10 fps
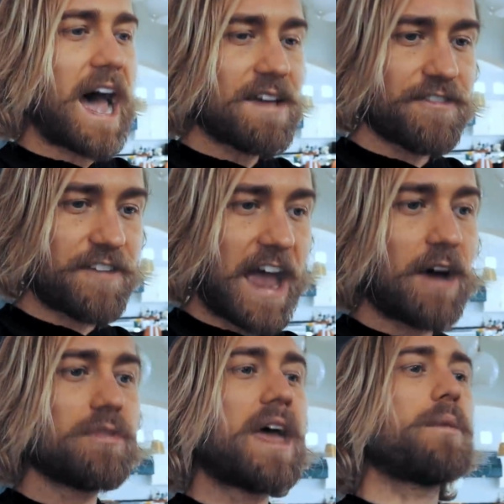I
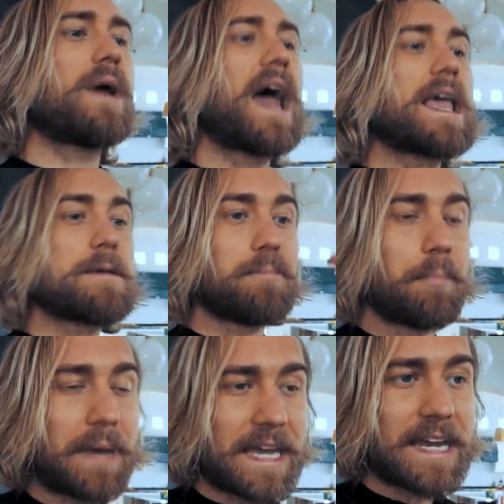found that when I am
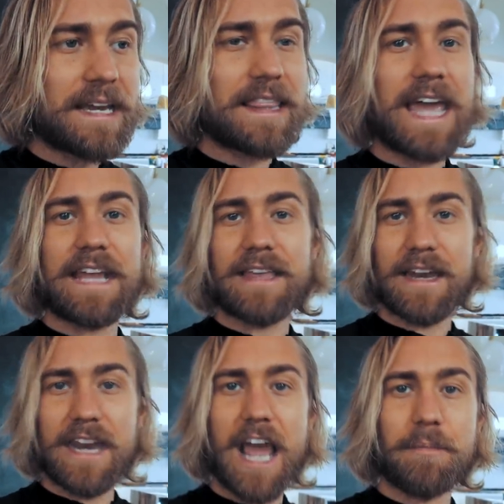being the
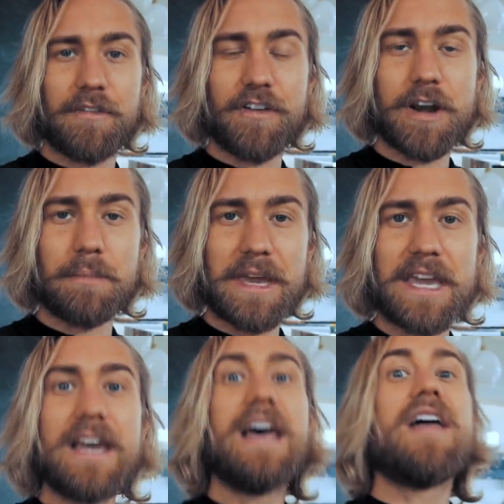identity I prefer to
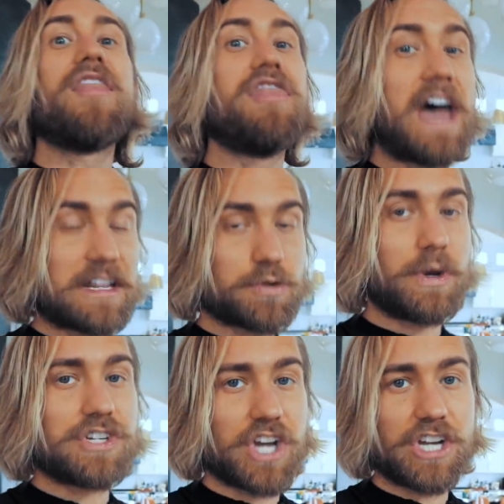be, that's
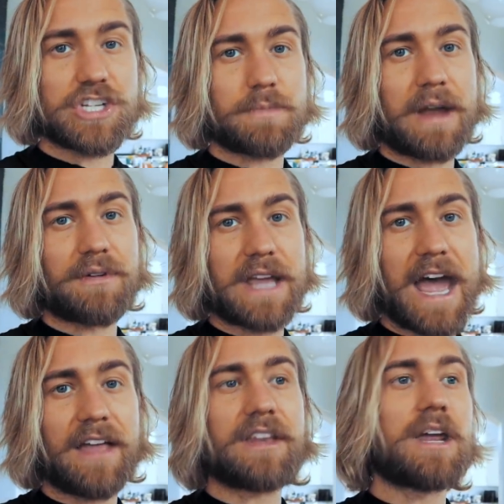what changes my
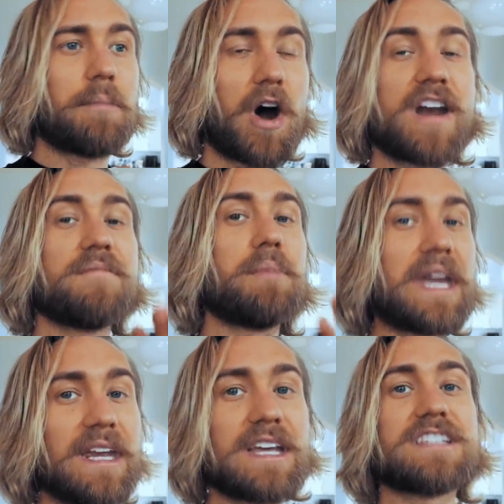reality. And part of
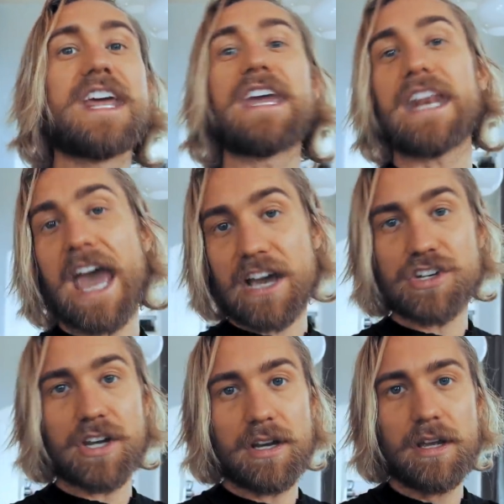being is taking
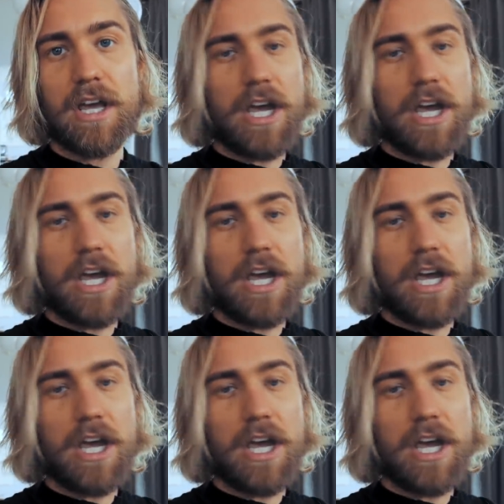action.